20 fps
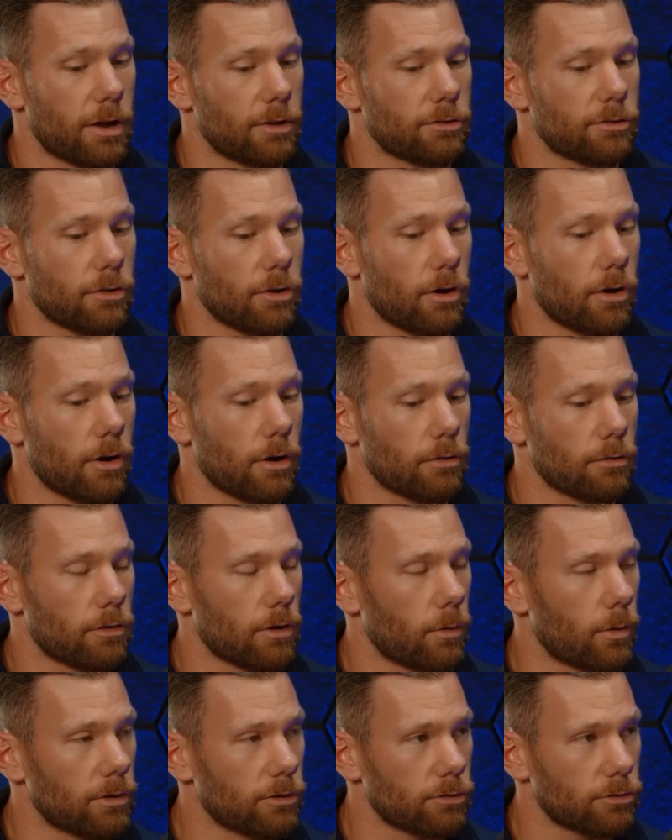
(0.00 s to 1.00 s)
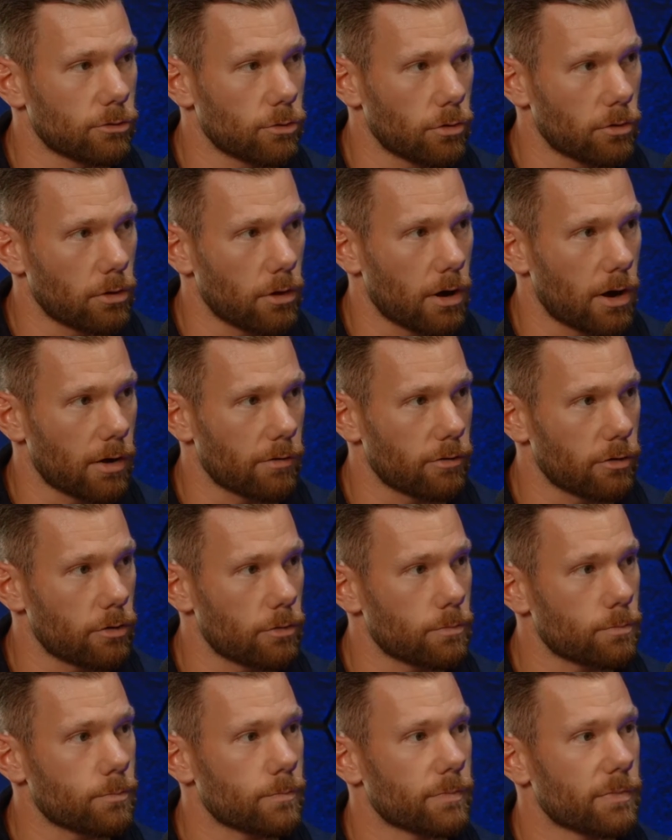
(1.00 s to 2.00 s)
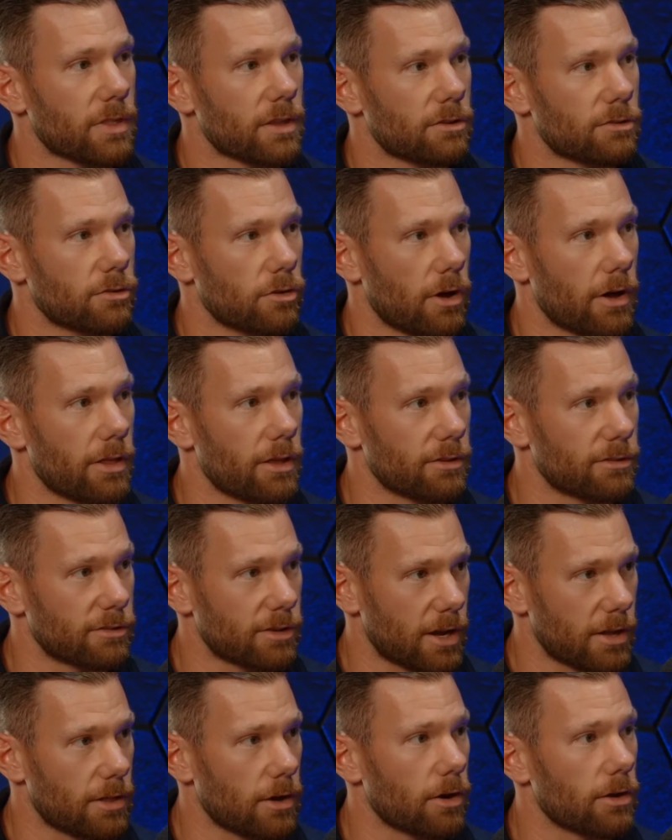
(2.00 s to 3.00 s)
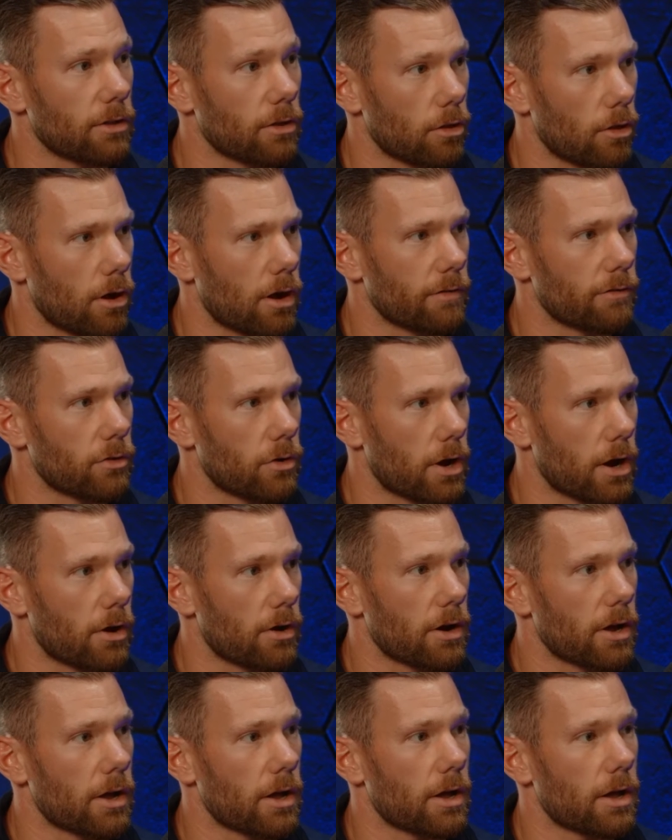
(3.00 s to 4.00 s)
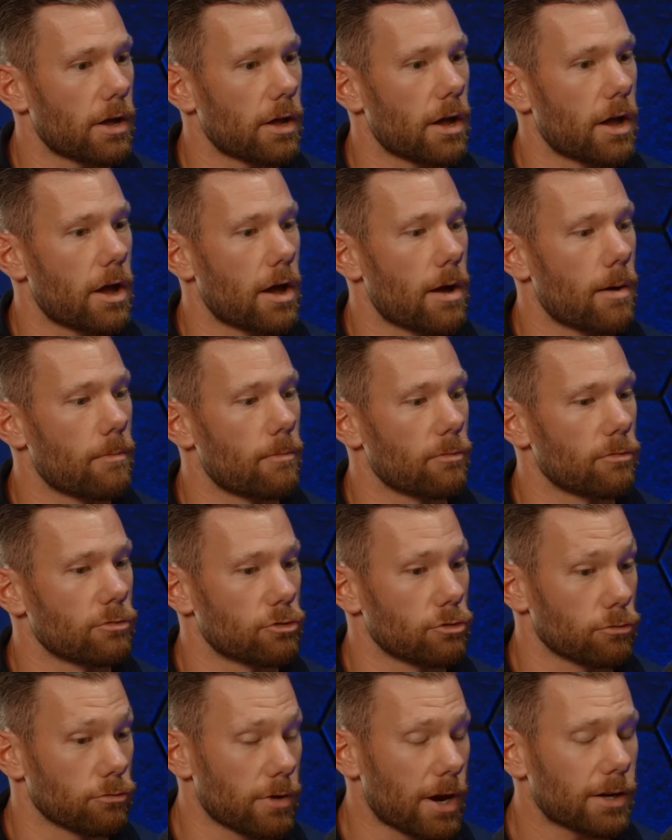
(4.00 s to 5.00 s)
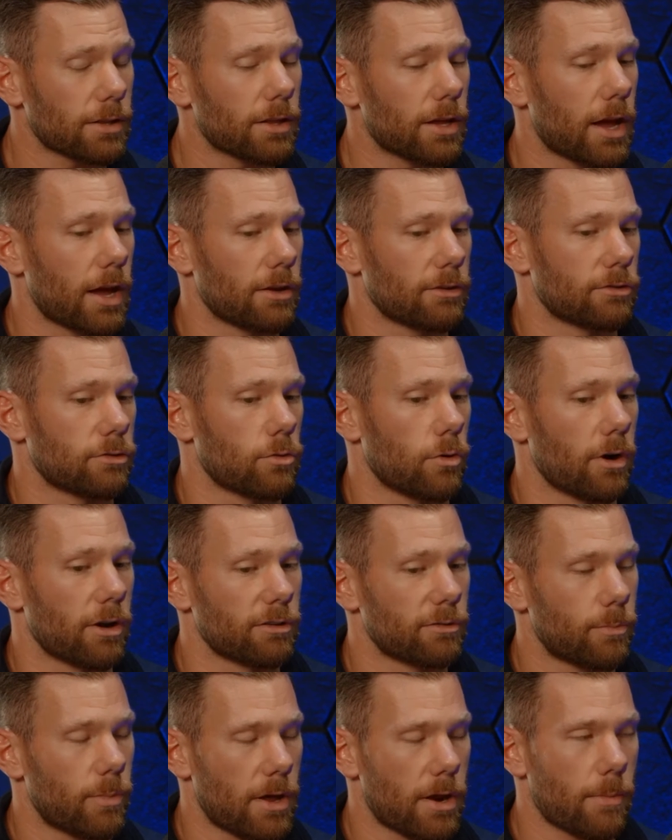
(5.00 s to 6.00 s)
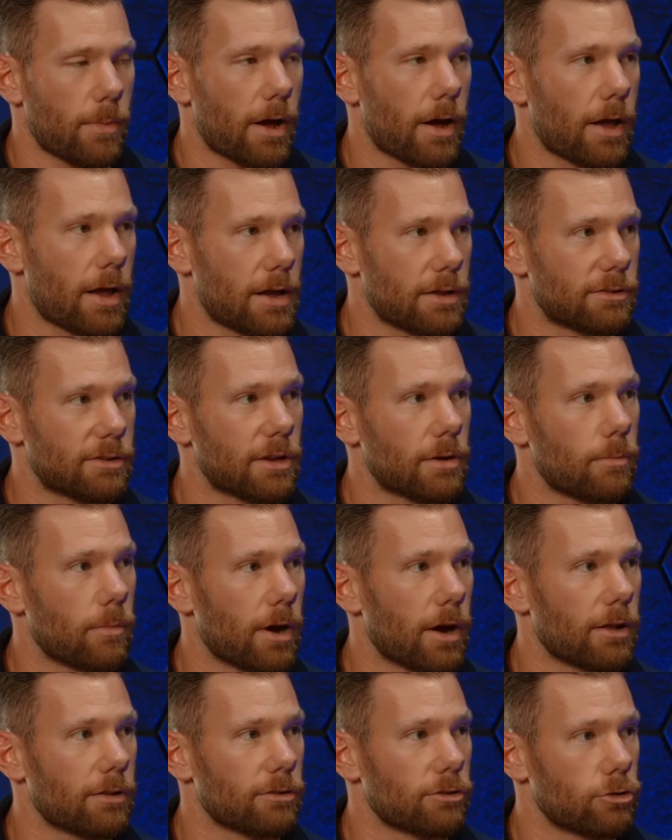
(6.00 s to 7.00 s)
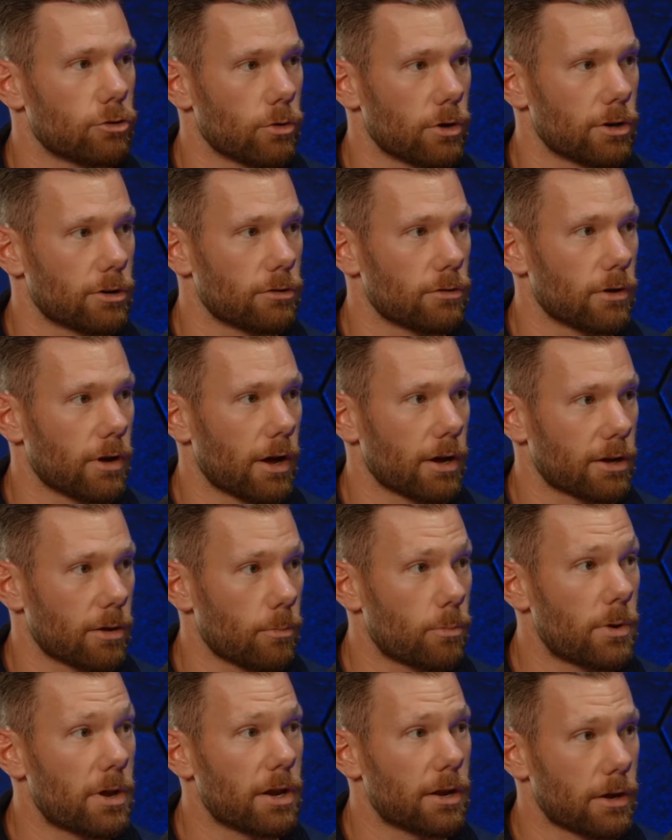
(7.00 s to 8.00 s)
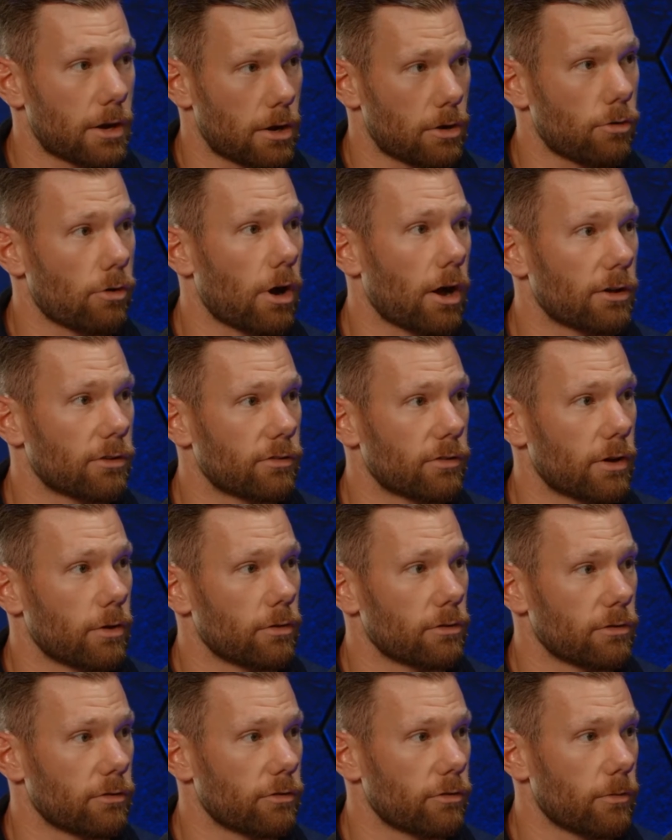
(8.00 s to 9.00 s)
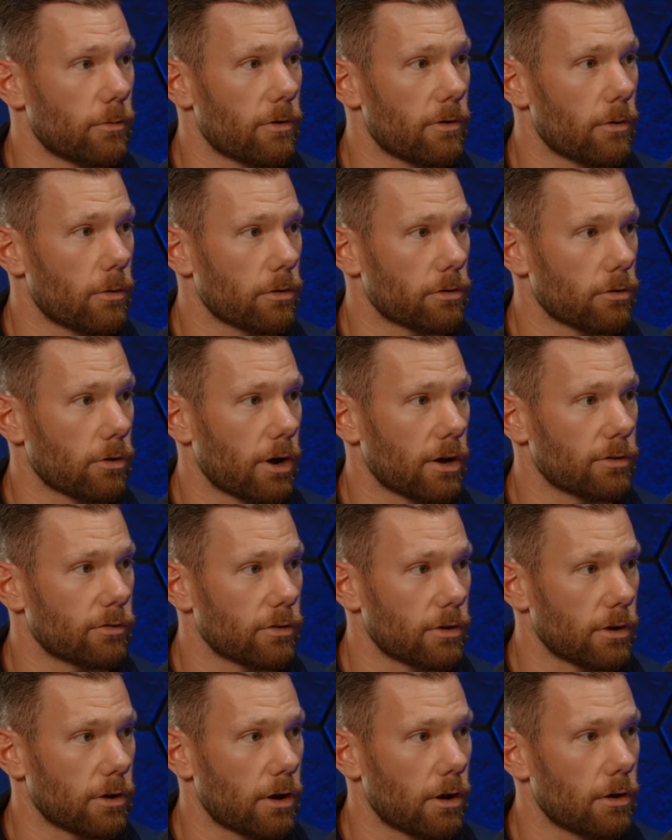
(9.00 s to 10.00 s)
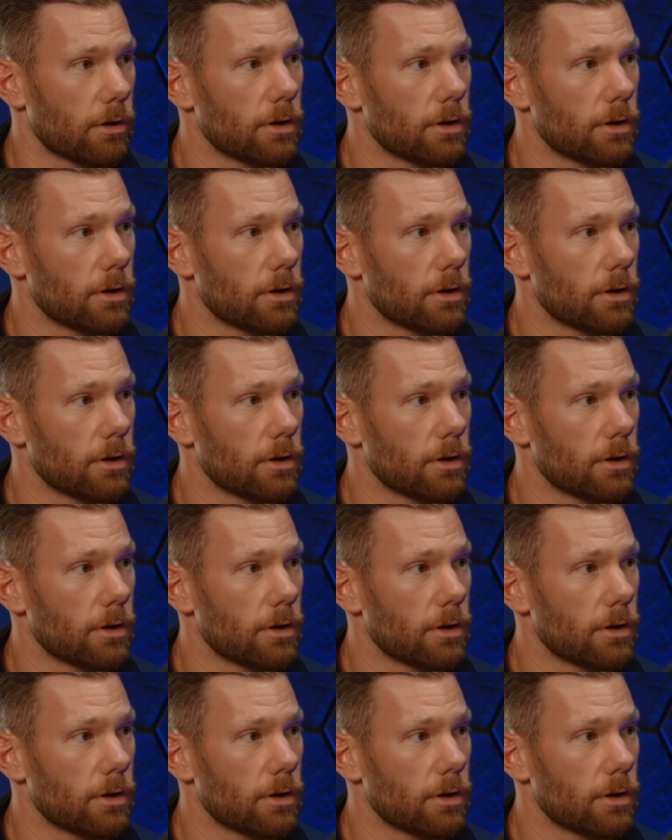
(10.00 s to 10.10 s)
Right. So I went to school in Longview. And then stayed there in the Longview area. Directly out of school, I spent about 18 months doing competing in CrossFit, which you're familiar with CrossFit at all.